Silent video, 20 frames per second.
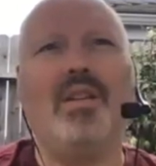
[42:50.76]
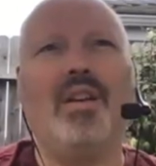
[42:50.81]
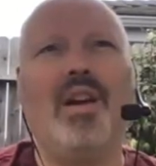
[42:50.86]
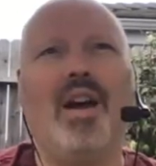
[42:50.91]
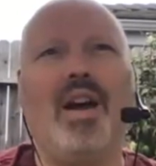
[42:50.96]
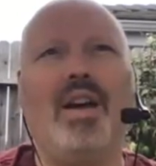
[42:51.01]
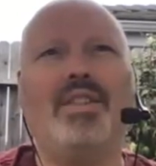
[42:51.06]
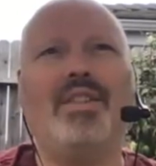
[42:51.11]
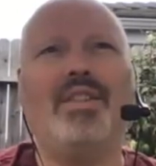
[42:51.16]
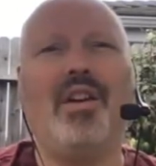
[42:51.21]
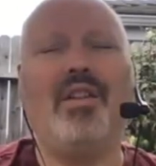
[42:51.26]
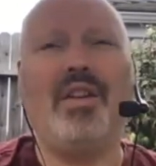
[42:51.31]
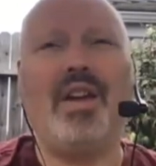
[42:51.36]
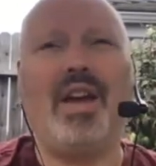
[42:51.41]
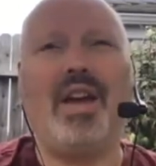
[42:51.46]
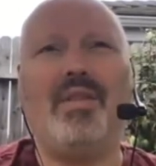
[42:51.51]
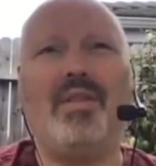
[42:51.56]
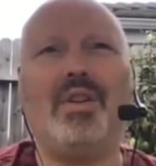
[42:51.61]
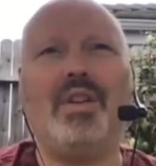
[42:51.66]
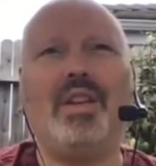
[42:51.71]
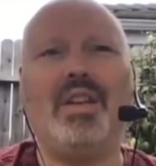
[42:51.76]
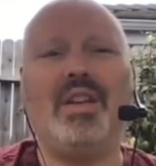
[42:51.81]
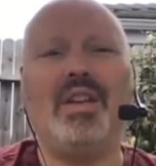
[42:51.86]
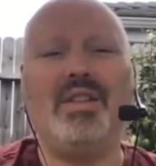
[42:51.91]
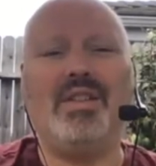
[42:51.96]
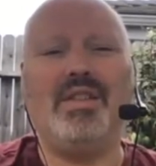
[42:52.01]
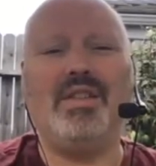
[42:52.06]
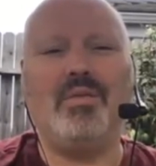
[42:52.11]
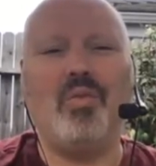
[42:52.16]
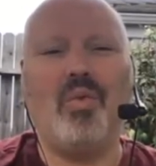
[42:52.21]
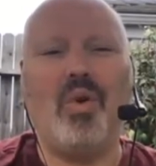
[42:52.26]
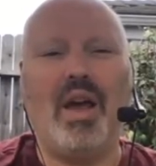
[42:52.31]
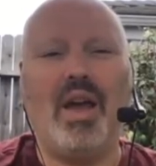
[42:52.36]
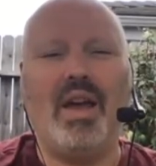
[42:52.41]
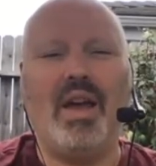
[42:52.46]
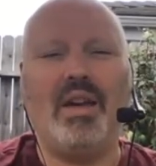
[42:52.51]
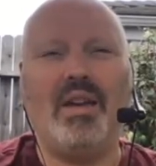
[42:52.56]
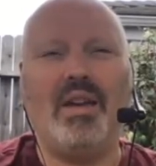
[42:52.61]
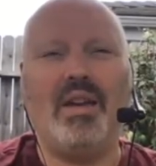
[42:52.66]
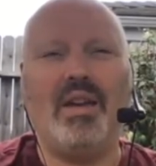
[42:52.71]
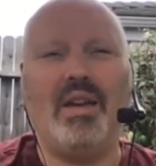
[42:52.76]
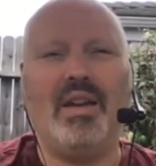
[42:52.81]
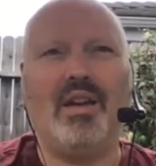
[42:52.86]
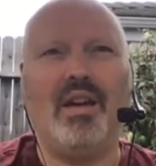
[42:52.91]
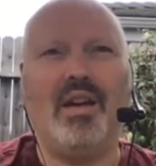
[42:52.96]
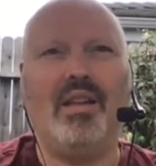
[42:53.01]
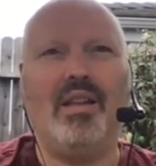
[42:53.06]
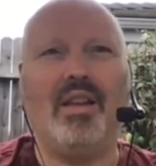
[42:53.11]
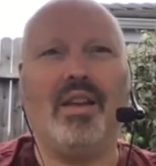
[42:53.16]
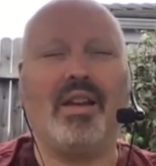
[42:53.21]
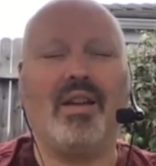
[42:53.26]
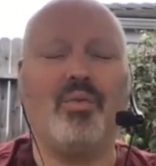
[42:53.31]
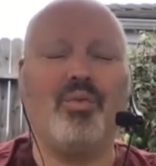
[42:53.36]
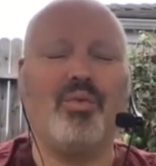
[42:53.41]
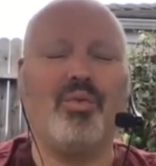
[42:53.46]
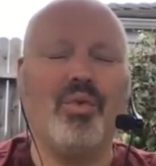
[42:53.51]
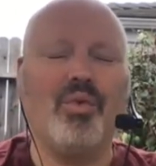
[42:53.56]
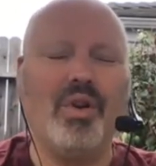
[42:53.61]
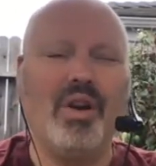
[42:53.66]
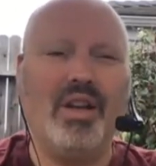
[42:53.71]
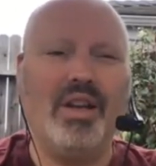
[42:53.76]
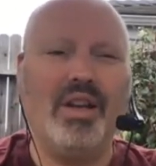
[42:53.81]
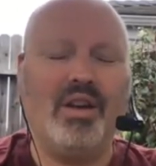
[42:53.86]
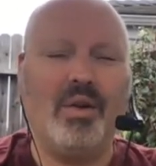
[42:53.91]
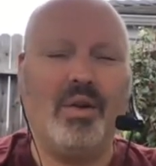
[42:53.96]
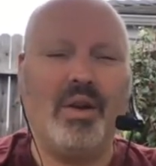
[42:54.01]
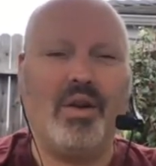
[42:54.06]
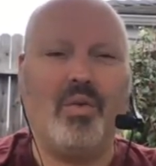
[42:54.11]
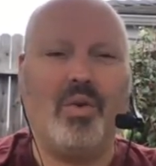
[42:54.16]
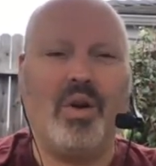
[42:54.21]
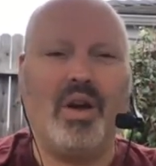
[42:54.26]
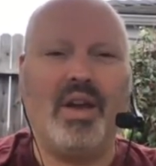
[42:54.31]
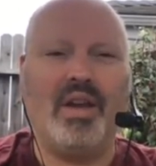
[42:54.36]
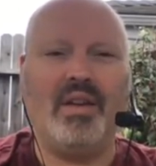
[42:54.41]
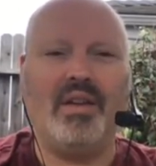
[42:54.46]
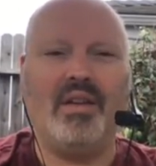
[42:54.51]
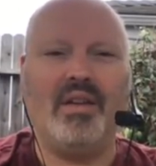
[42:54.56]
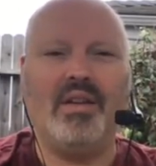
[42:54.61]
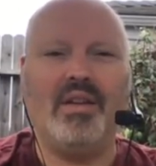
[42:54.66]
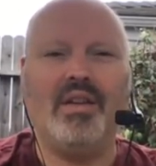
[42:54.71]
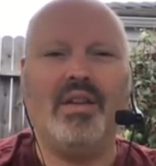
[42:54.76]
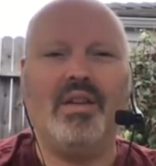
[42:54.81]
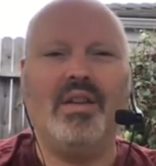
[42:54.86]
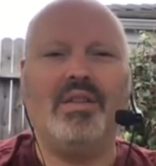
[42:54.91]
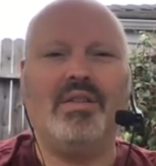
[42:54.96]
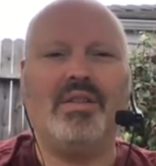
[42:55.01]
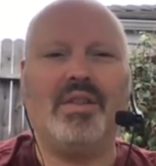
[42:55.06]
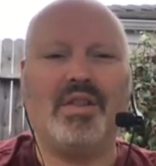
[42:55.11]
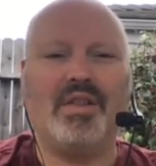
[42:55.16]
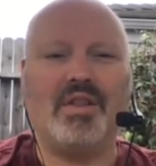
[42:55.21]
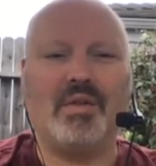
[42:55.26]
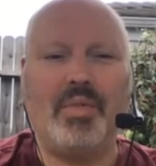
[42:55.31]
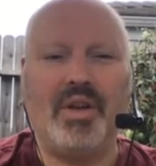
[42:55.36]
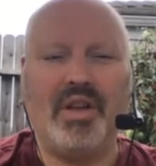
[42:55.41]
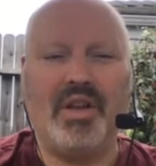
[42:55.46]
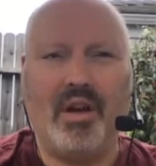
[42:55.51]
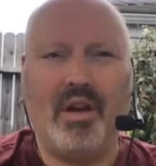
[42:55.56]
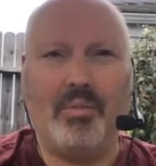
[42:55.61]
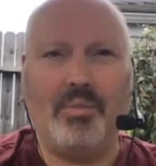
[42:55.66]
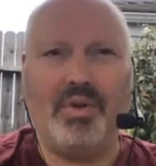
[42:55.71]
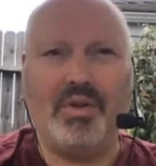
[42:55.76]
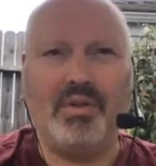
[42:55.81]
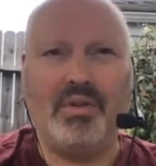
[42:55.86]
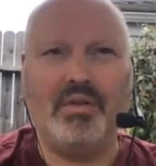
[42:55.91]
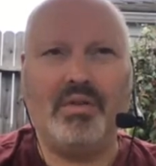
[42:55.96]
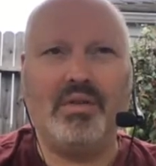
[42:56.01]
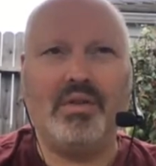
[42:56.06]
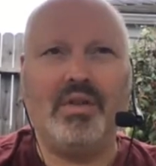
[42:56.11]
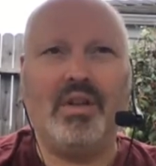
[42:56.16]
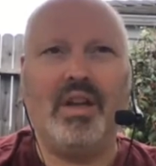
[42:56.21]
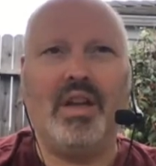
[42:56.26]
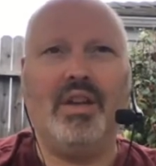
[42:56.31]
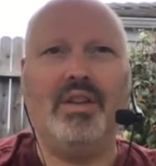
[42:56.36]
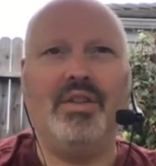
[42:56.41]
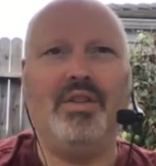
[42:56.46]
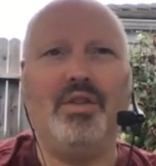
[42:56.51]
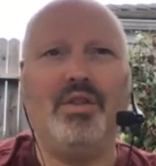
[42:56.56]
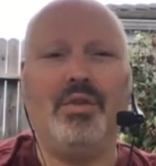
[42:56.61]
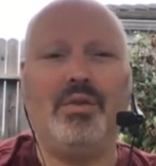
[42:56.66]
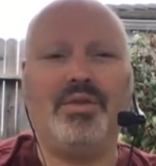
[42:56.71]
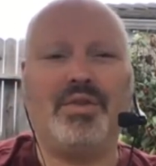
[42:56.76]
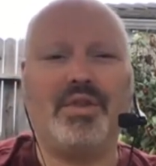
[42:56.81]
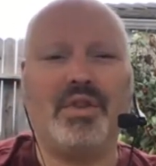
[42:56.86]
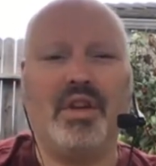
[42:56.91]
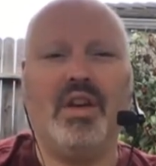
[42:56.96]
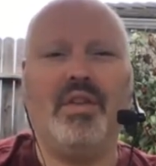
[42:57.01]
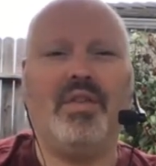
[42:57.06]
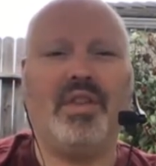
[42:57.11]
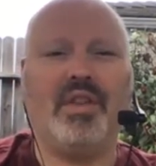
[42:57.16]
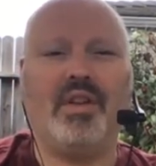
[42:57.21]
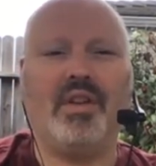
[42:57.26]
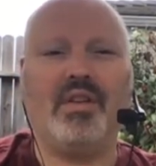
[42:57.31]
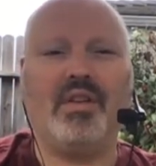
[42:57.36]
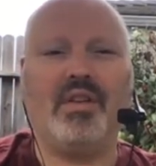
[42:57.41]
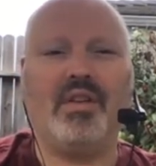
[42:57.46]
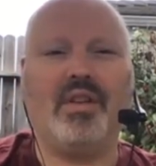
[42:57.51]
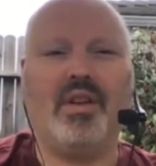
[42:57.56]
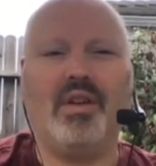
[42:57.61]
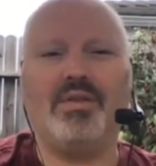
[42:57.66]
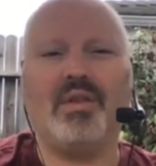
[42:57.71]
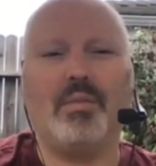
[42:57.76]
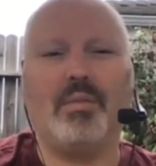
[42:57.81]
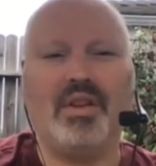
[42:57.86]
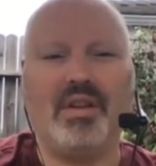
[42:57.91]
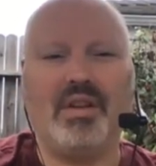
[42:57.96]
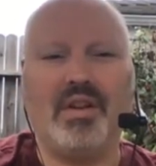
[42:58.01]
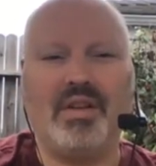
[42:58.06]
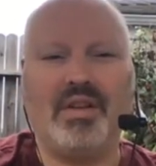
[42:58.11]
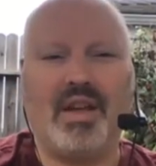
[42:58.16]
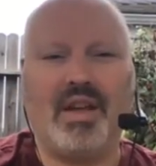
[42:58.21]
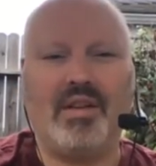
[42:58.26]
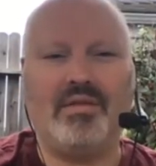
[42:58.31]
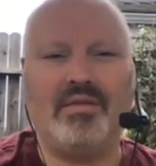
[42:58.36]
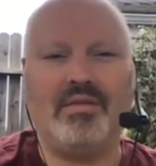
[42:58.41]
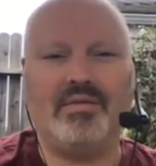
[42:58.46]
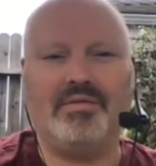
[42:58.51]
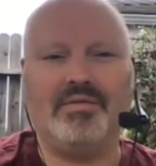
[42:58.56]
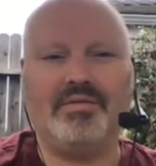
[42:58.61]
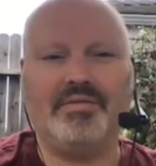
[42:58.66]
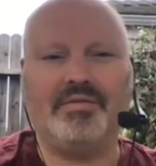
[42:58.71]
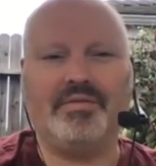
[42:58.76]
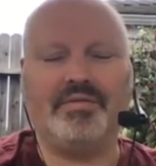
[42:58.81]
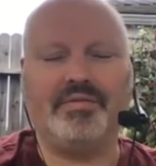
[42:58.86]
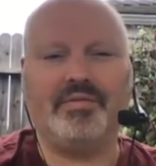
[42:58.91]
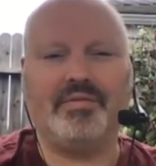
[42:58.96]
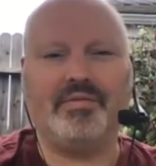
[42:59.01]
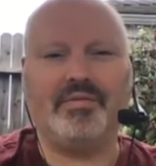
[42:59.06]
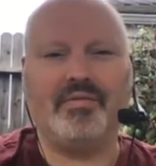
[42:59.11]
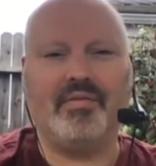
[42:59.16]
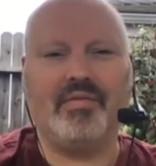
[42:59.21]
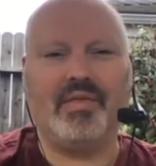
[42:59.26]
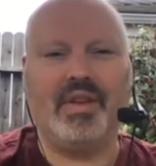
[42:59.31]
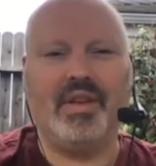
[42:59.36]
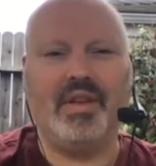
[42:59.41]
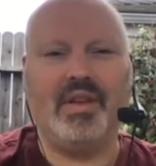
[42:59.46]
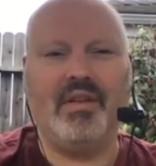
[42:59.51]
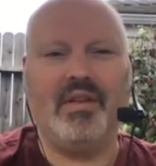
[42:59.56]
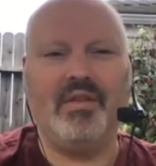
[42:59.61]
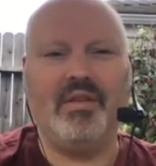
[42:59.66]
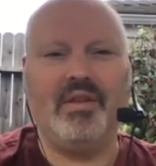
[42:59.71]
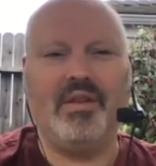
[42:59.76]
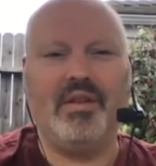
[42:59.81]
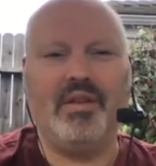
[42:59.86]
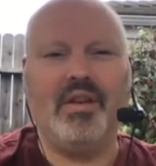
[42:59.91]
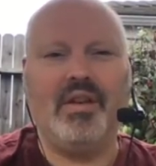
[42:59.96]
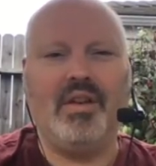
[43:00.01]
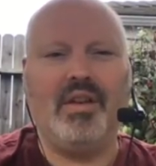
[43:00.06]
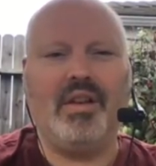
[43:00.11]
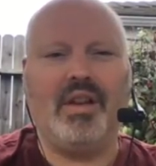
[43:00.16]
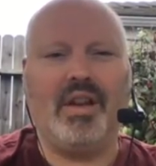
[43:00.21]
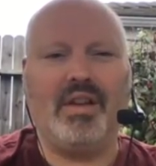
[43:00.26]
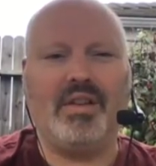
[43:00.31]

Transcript: I don't have an easy way like a really quick way to spin up a new server that could host something like that. You know, like